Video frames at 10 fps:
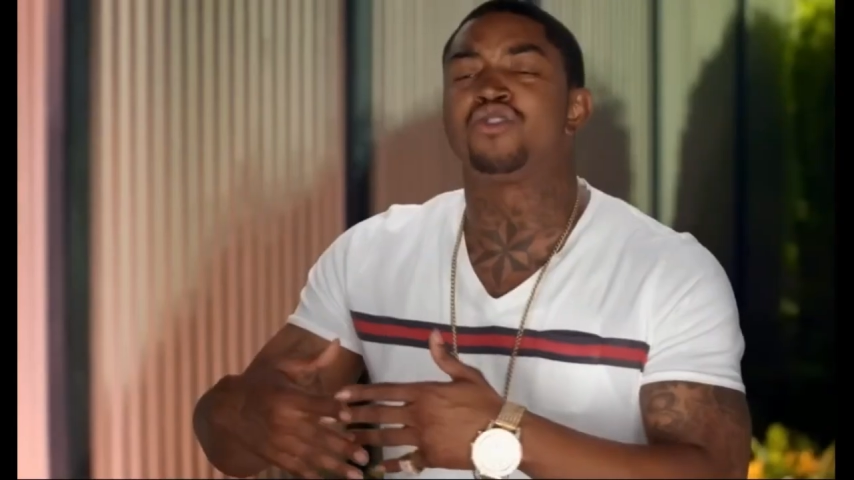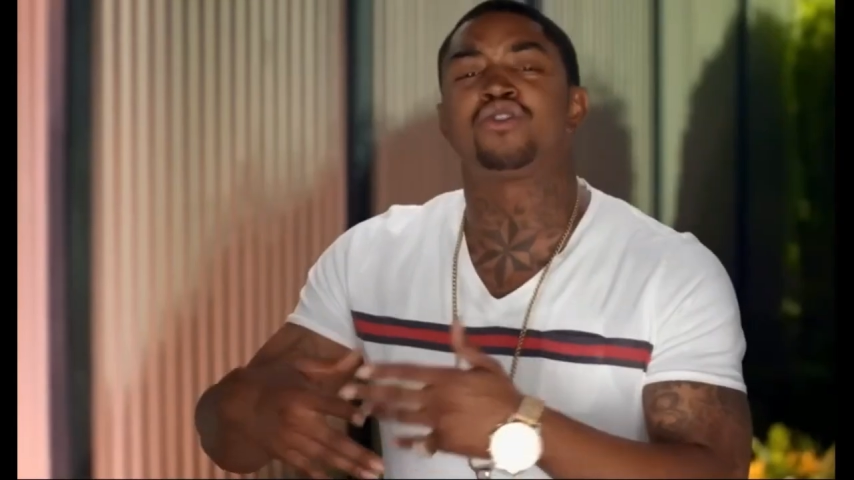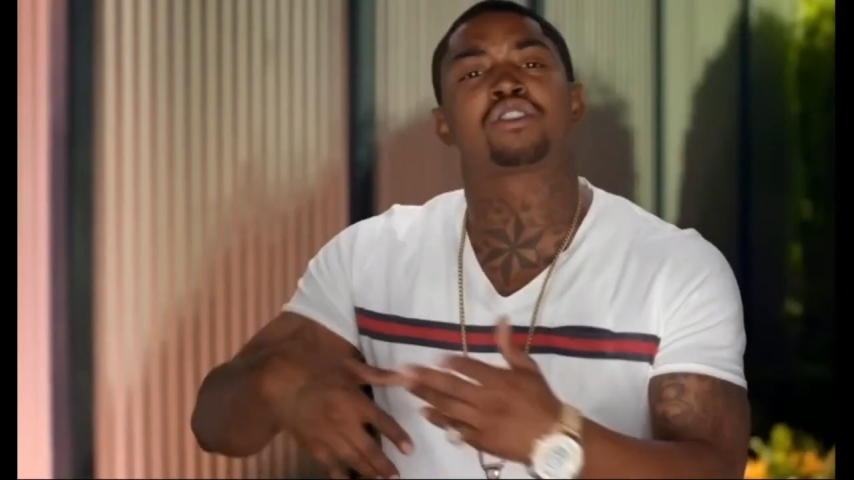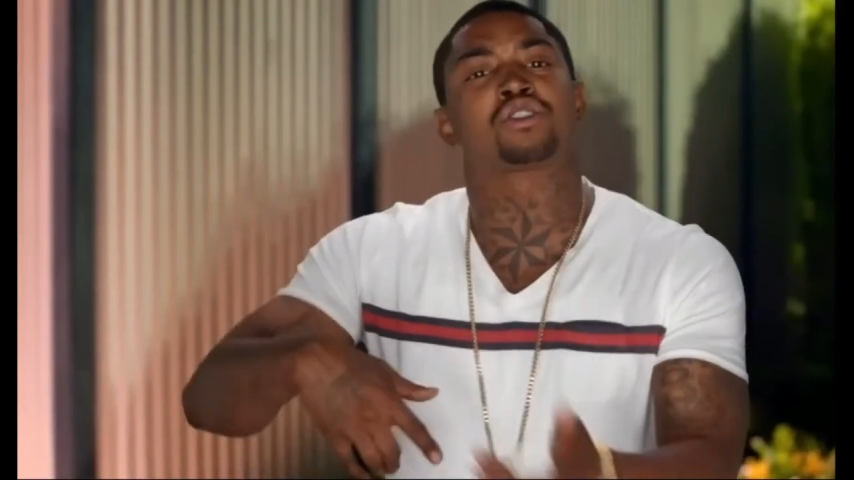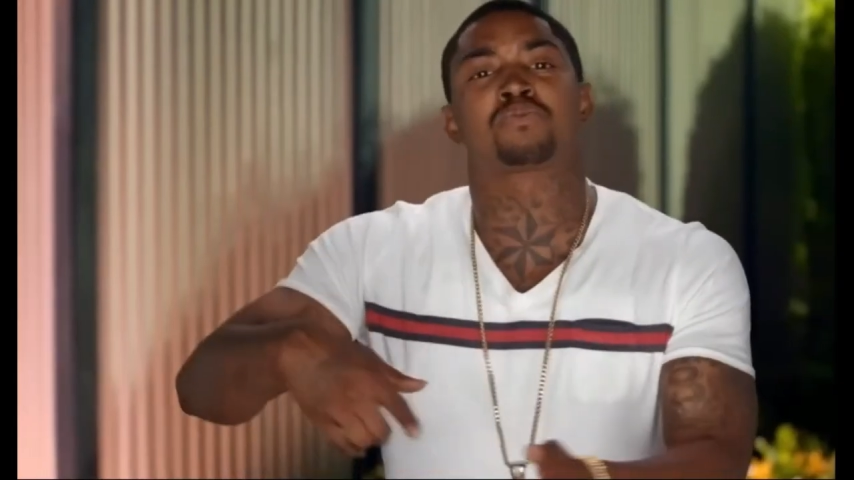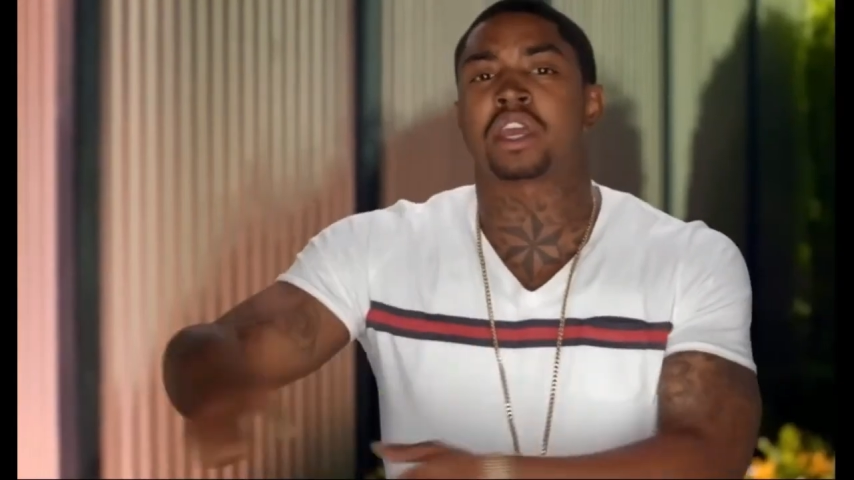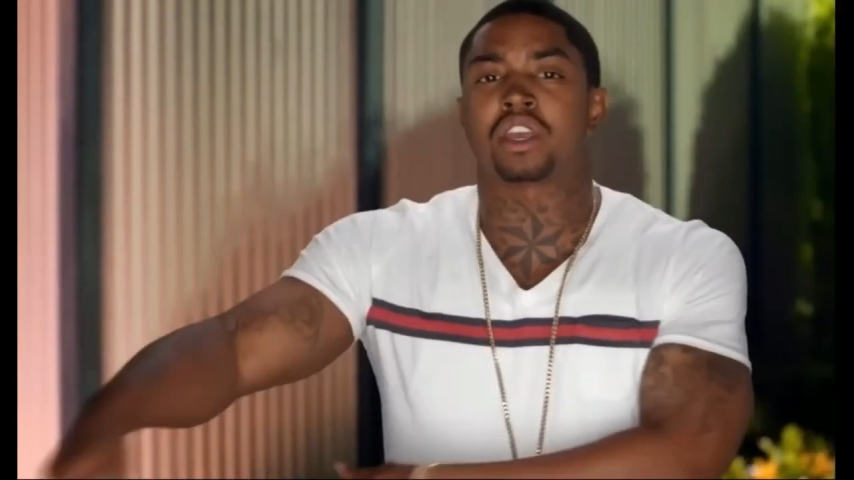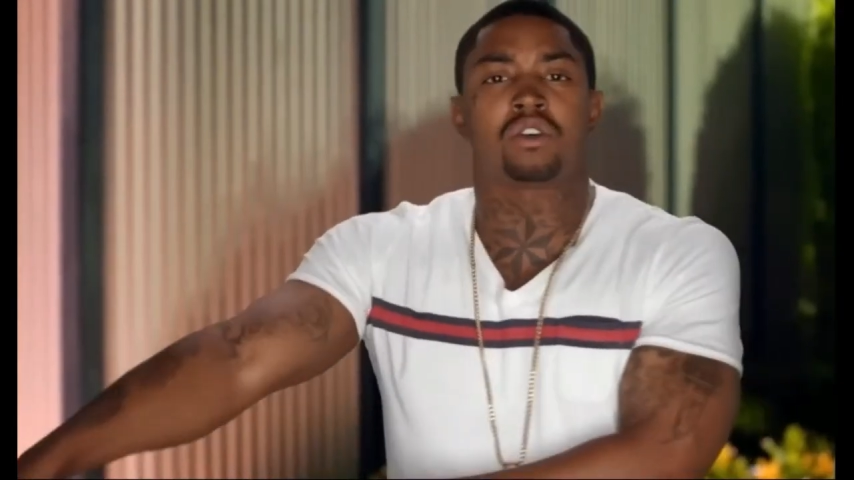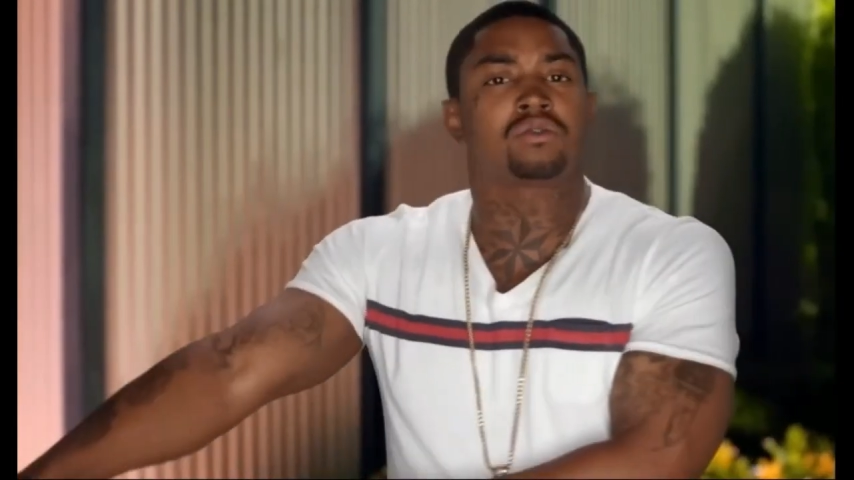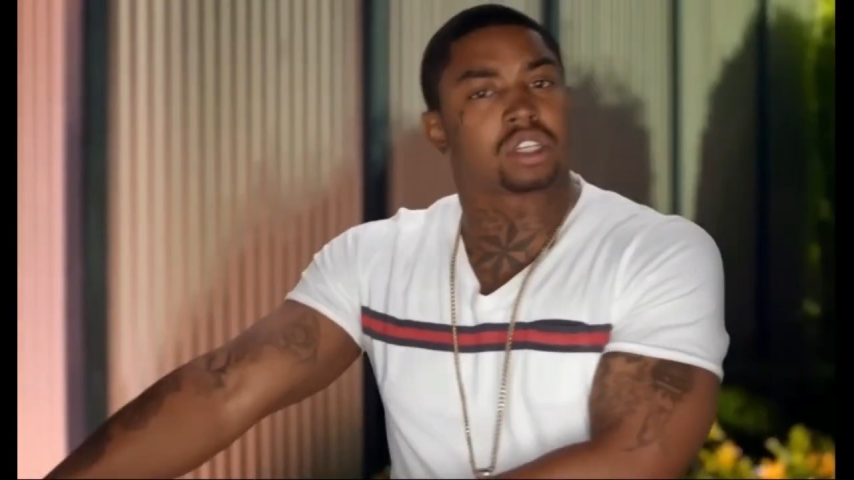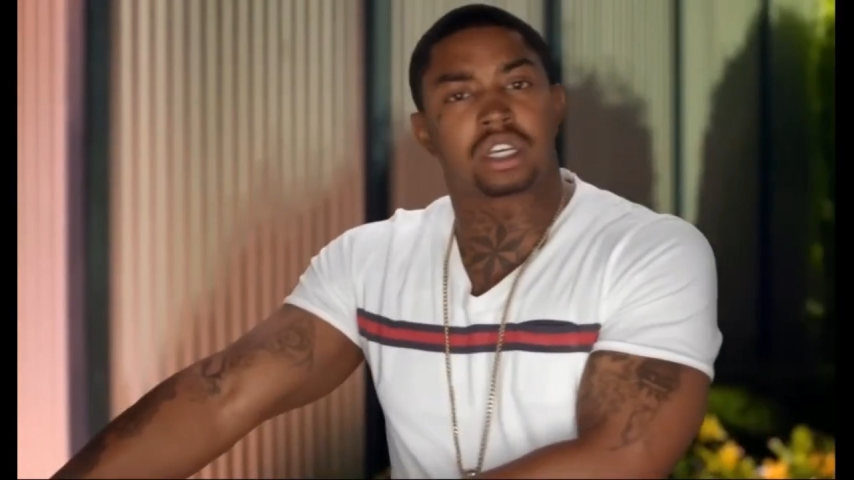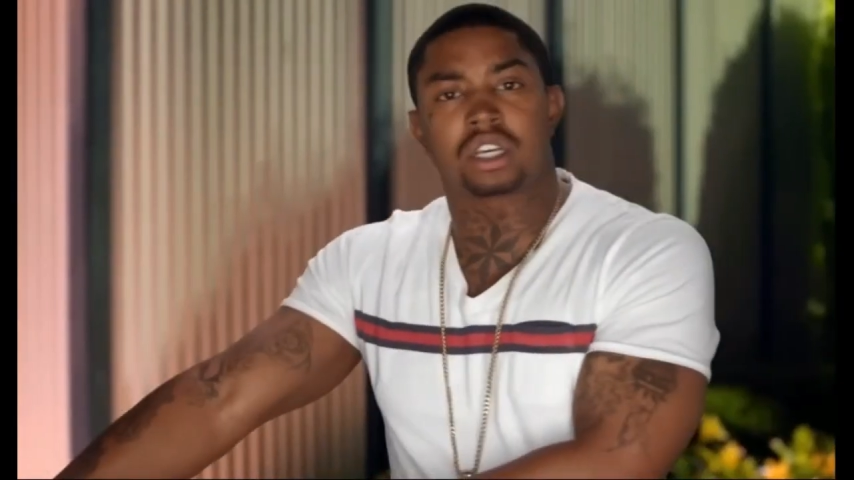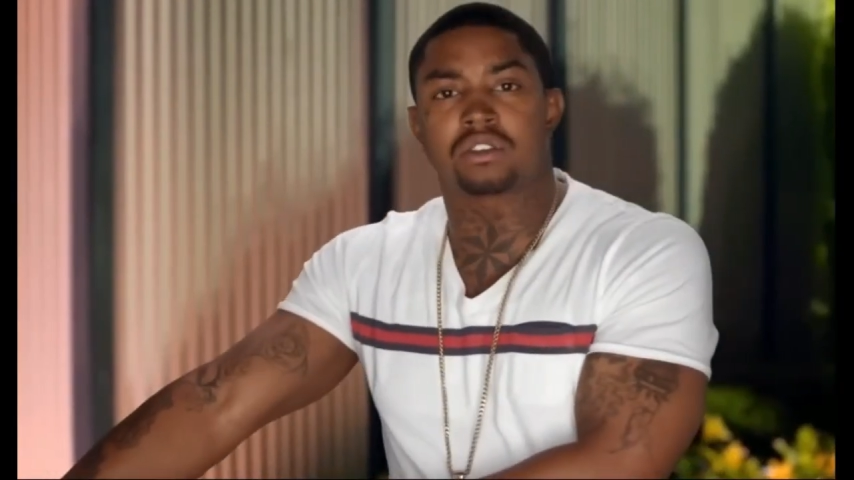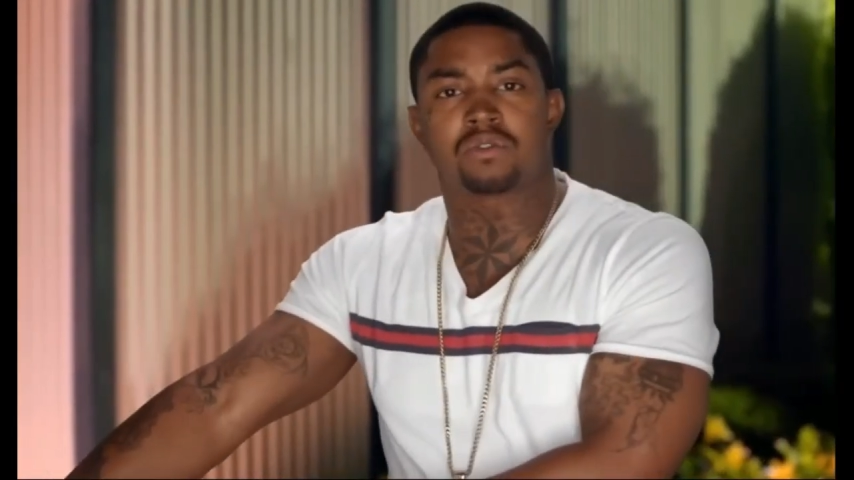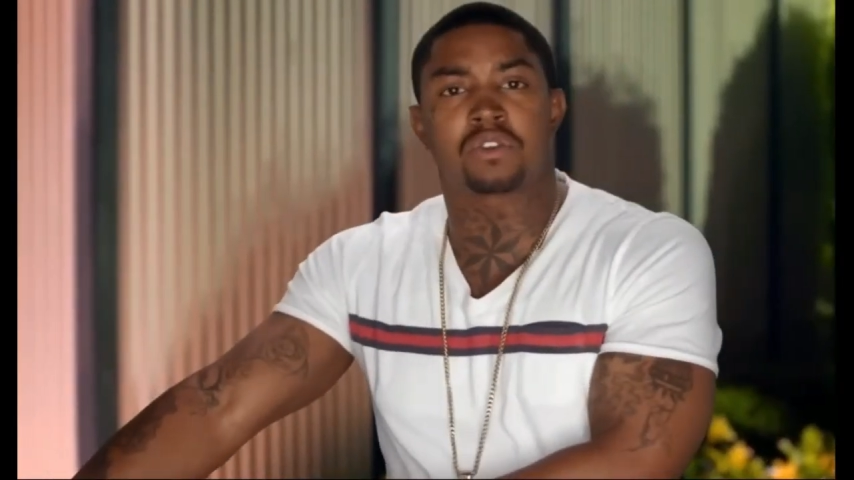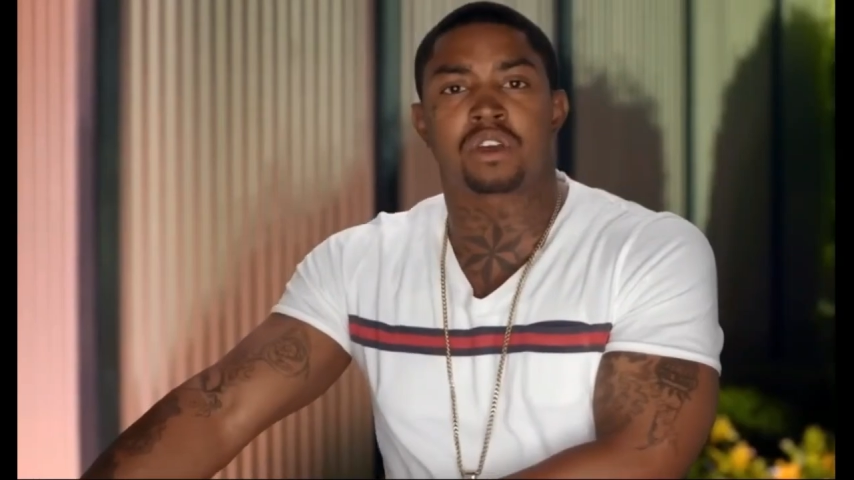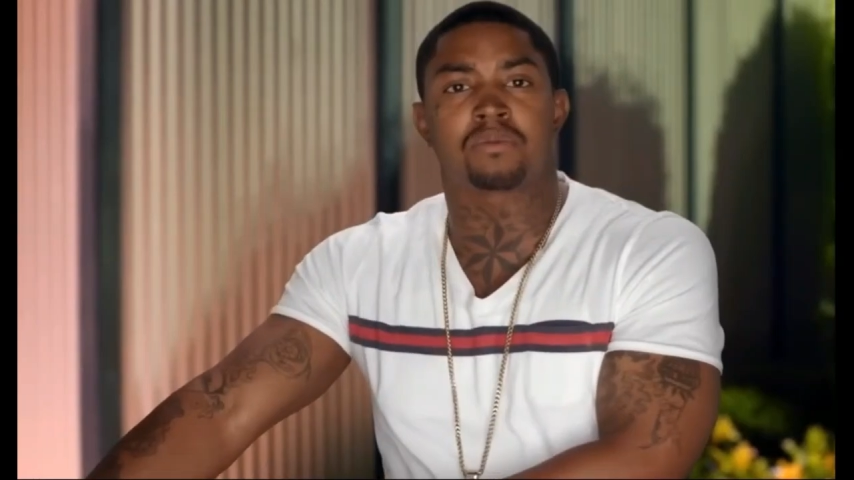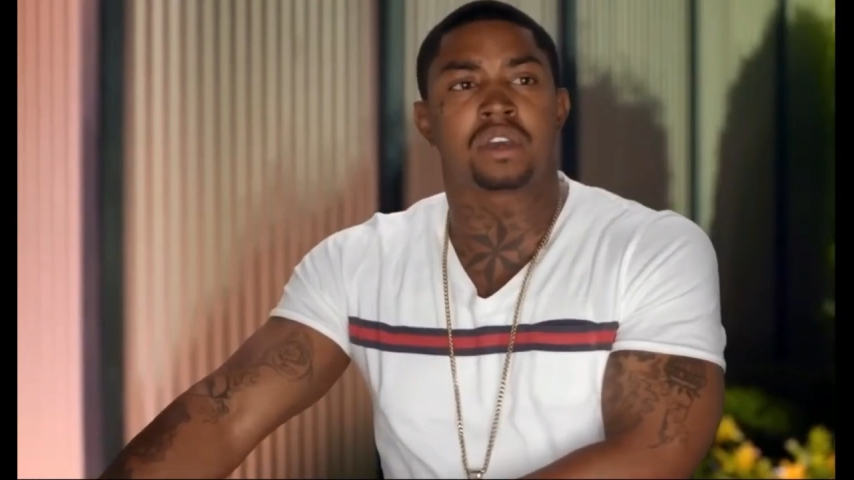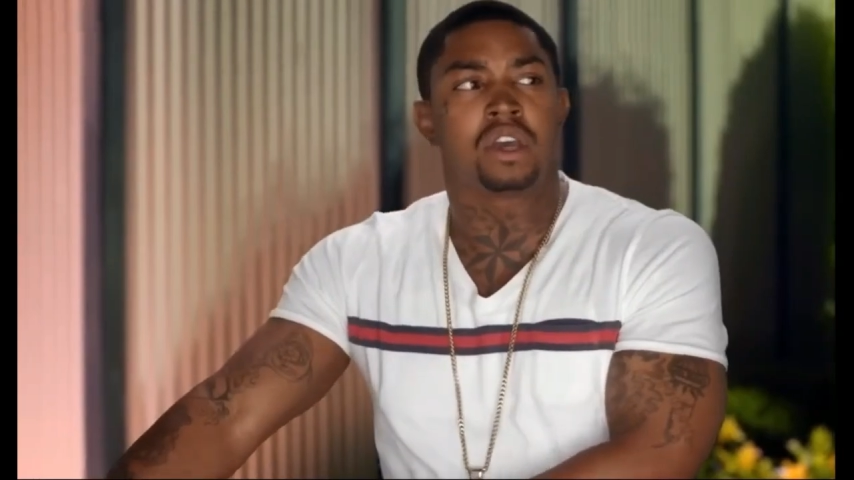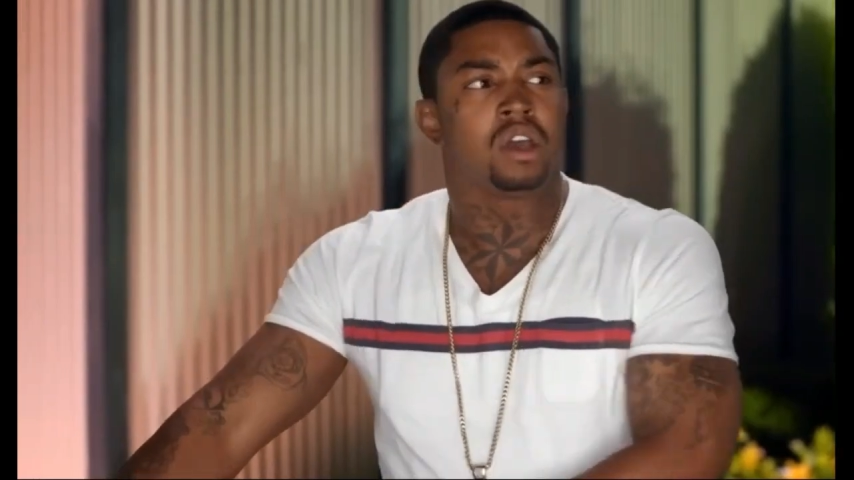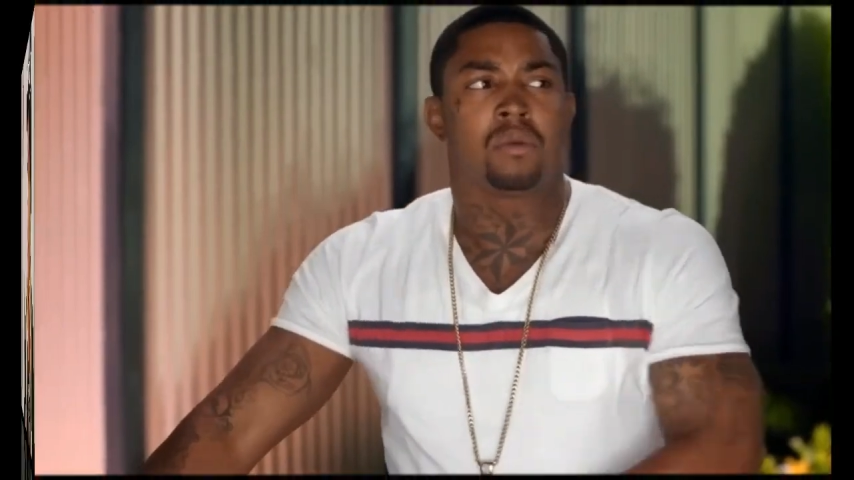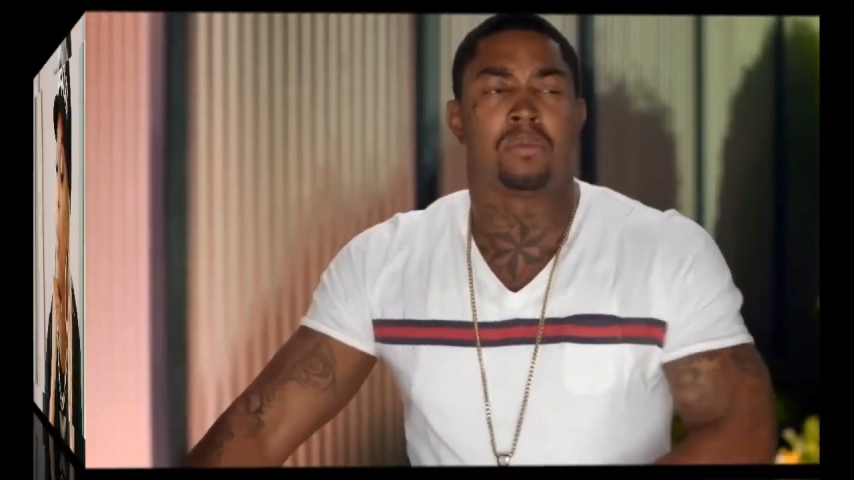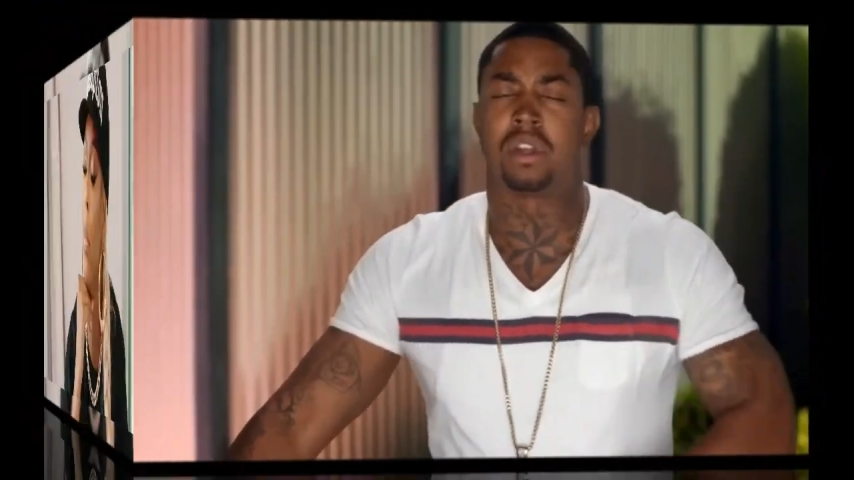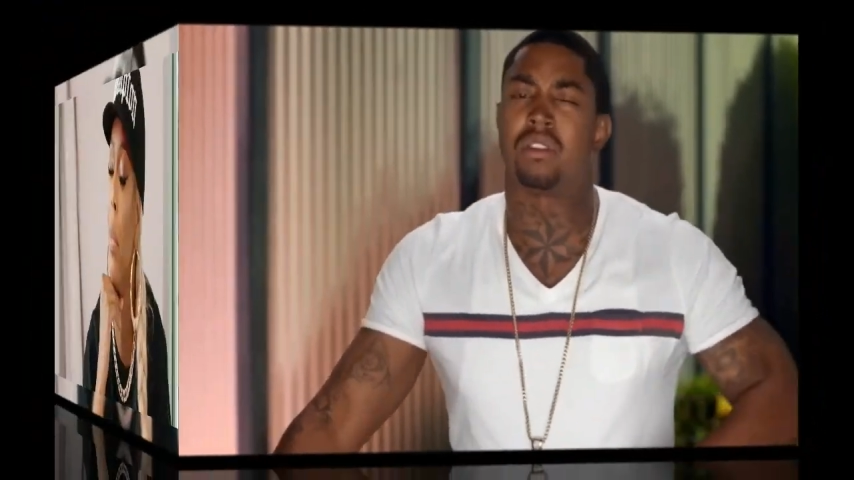be talking to the blogs. The